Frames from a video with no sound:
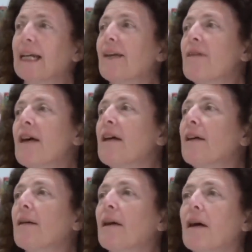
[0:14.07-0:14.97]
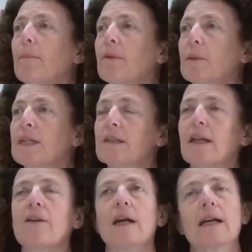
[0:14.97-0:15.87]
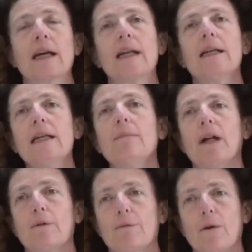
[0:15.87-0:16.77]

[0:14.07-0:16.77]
and then a couple of weeks later I get an email